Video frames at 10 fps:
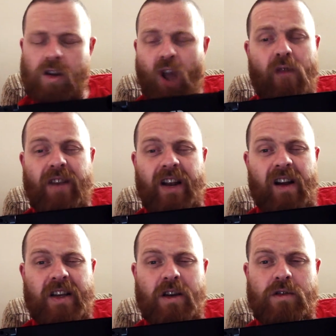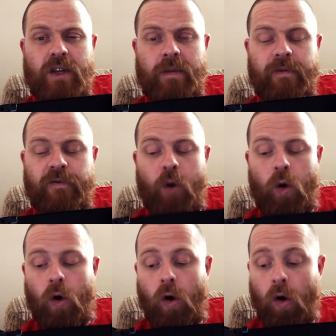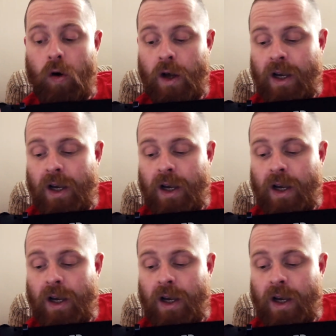Don't really like using them for